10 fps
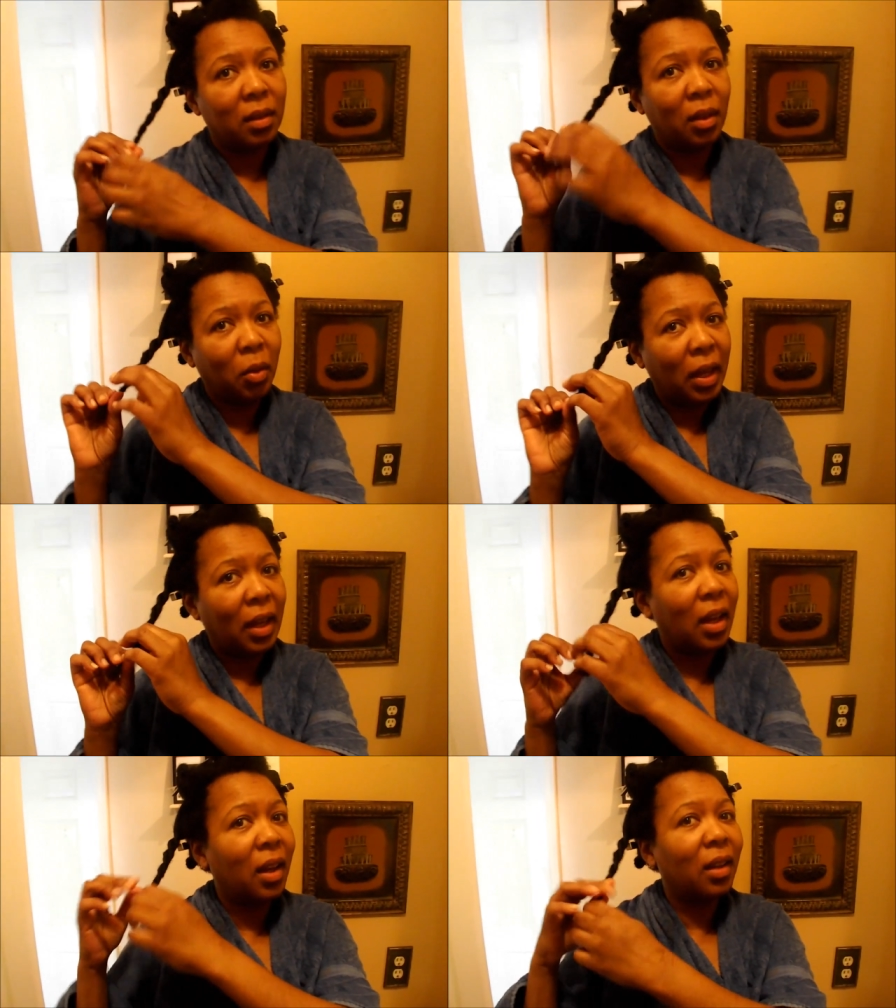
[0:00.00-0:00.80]
Okay,
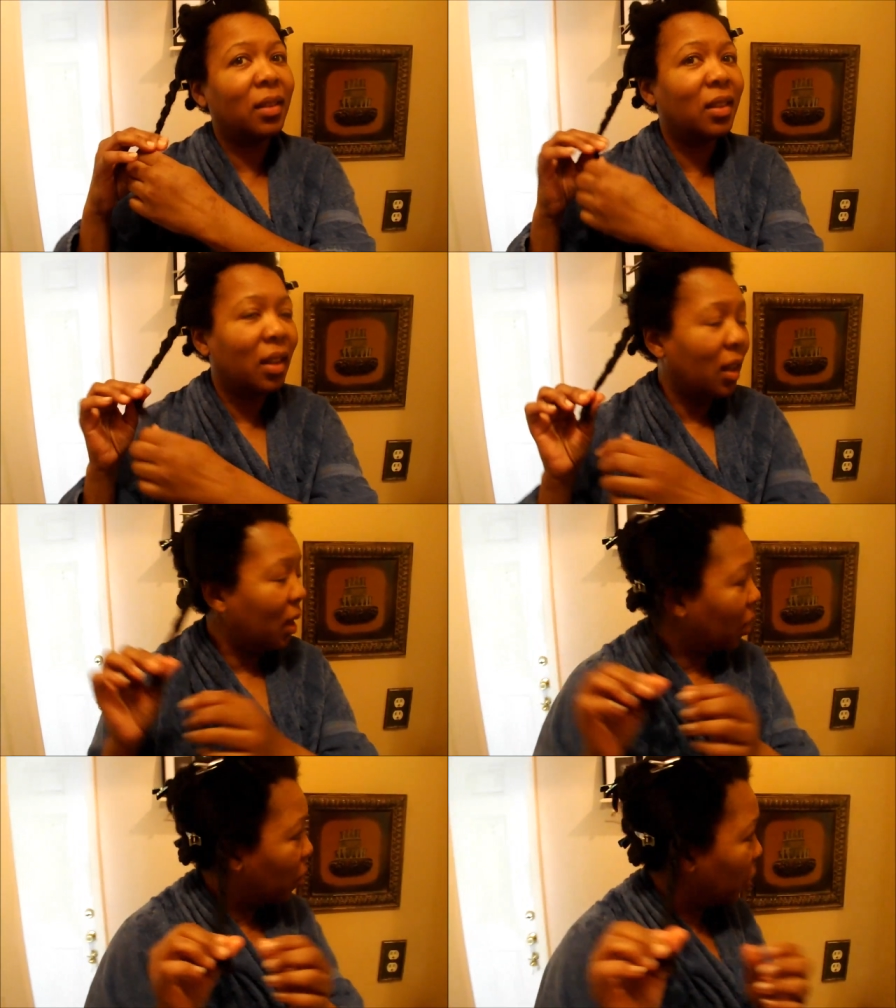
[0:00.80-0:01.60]
guys.
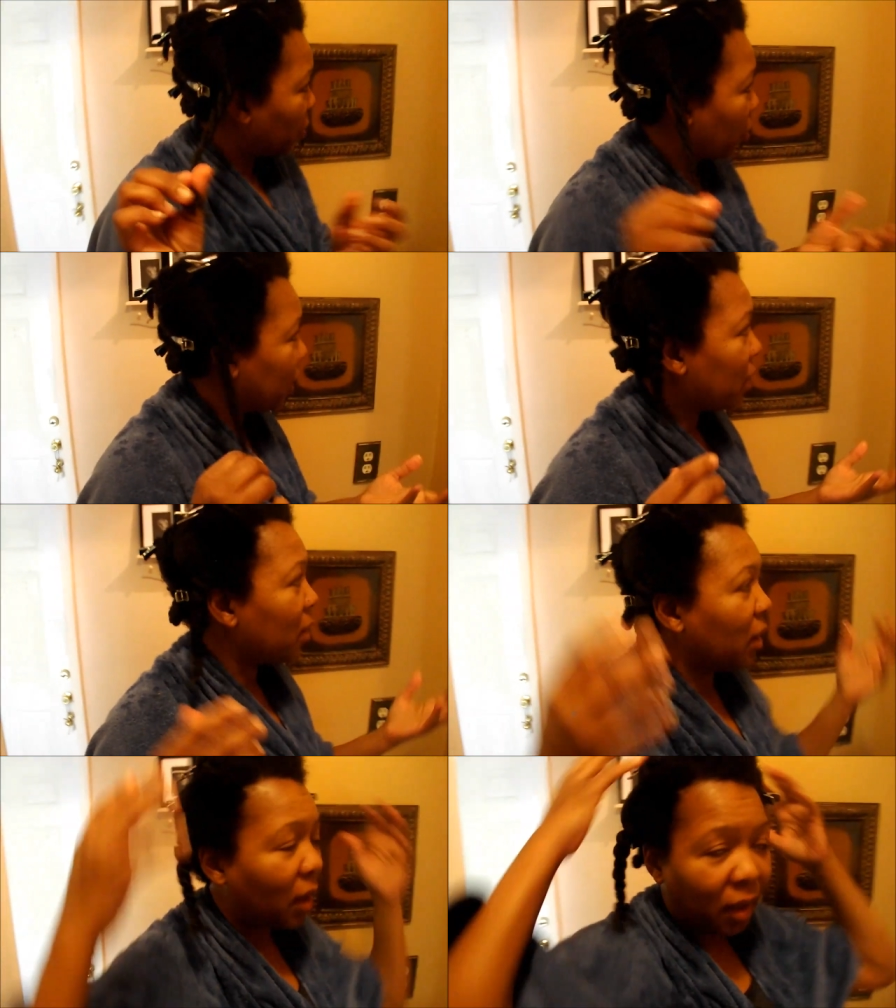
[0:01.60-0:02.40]
We rinsed
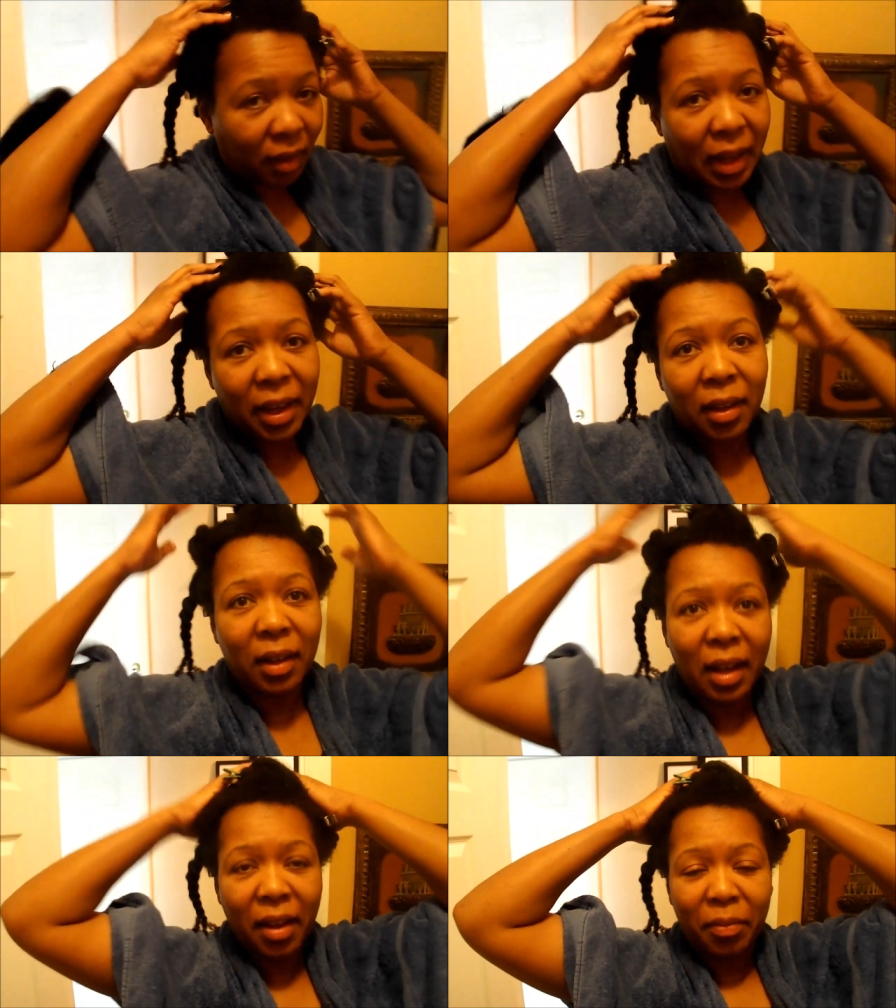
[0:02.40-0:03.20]
it all out,
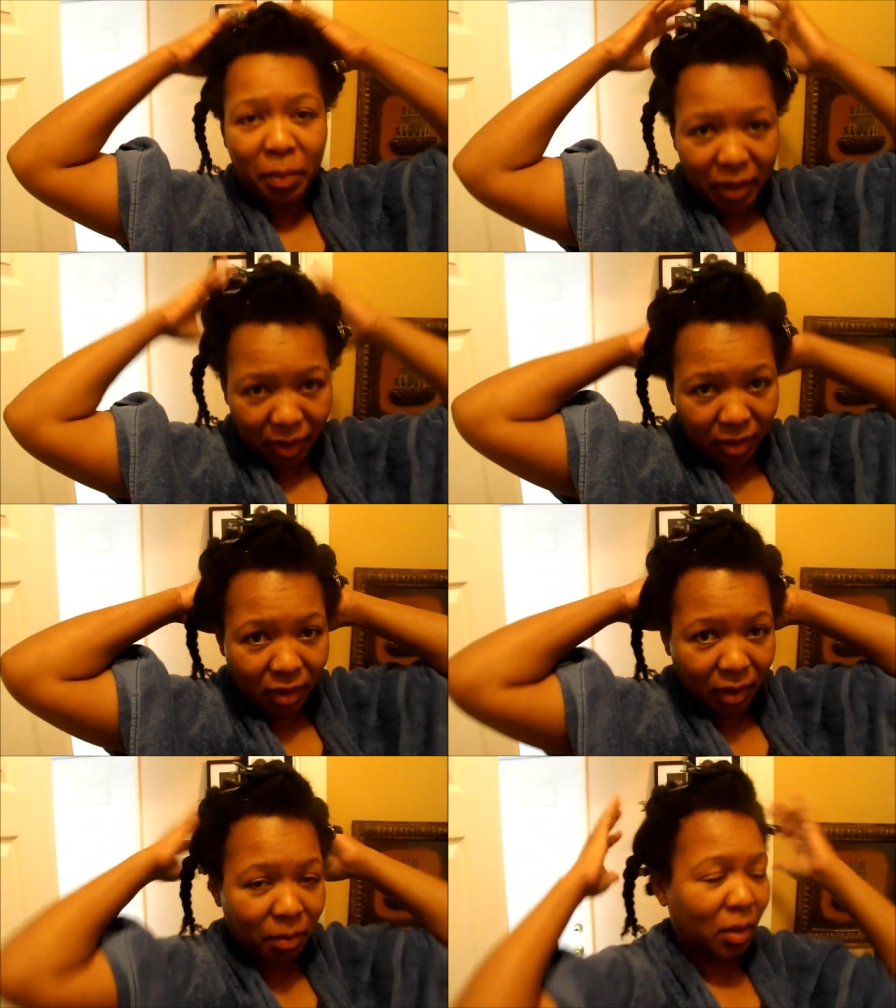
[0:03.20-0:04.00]
and I've pinned
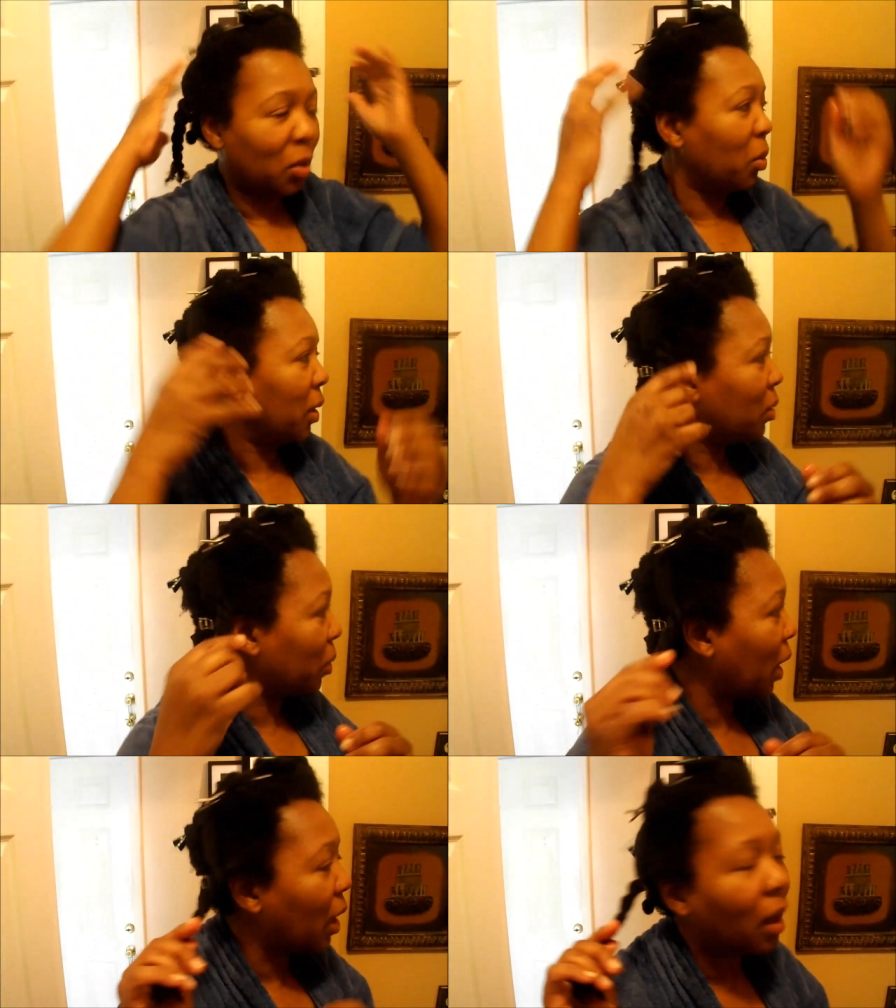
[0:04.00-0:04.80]
up the twist. We
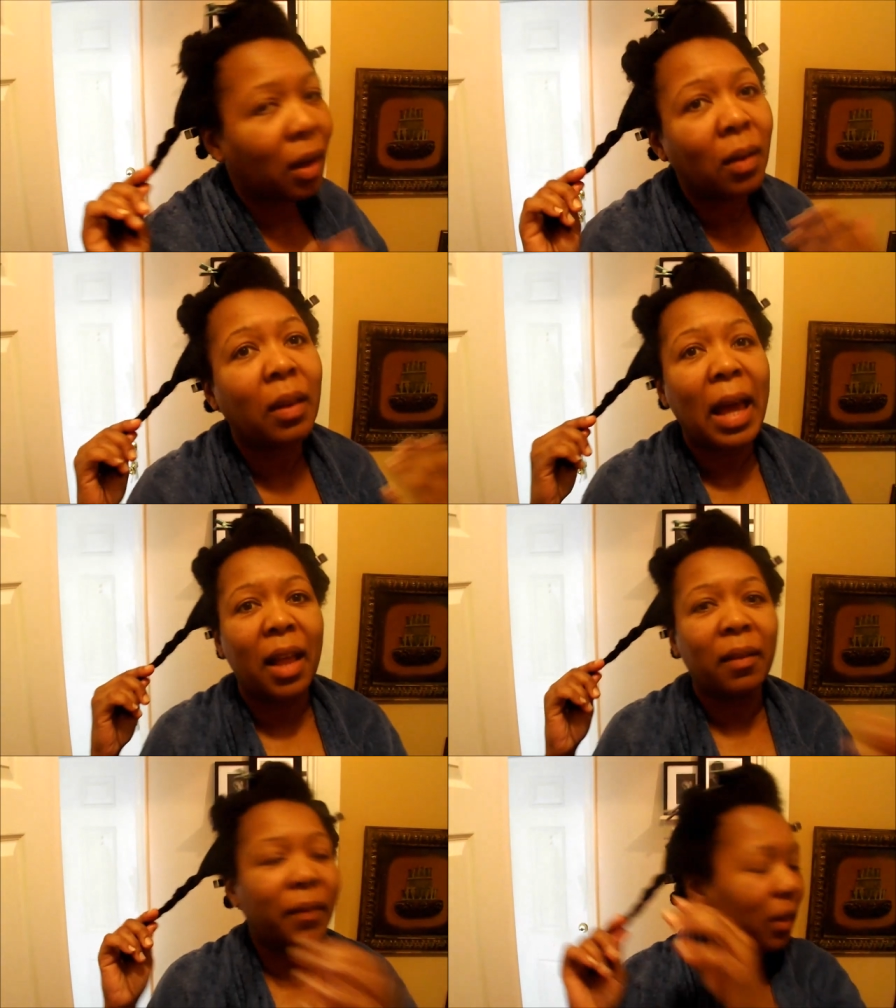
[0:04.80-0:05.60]
got all the
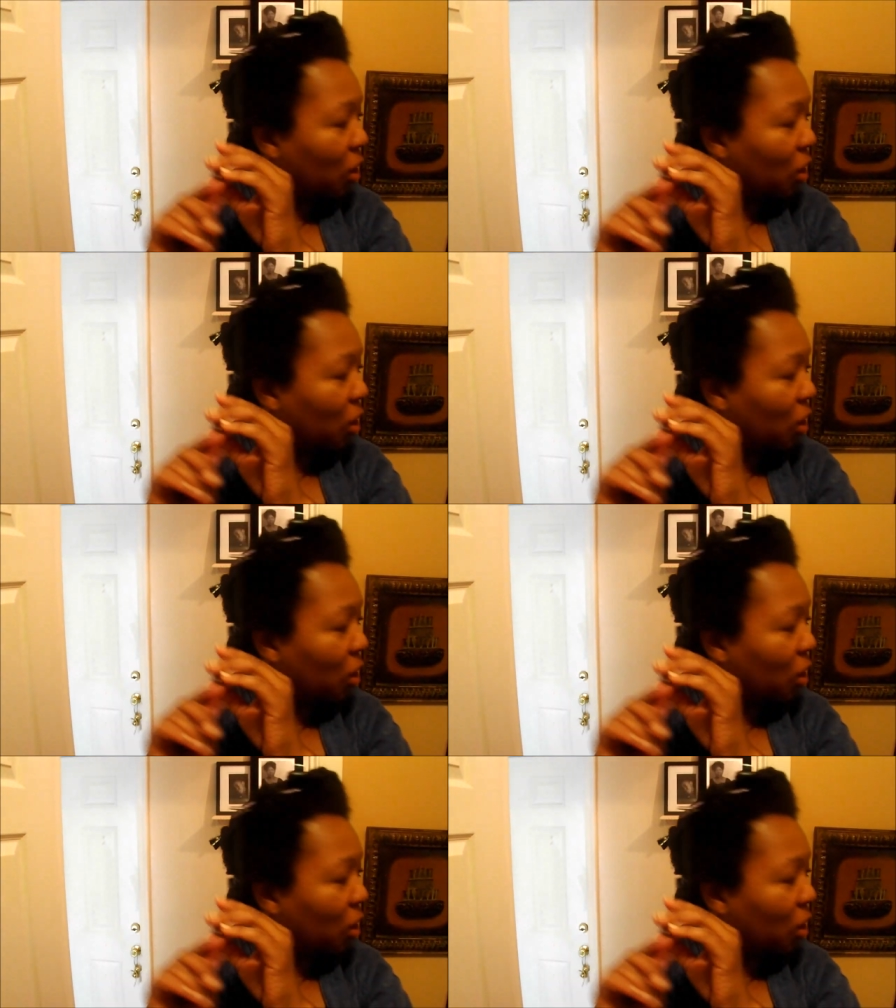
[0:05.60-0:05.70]
aloe vera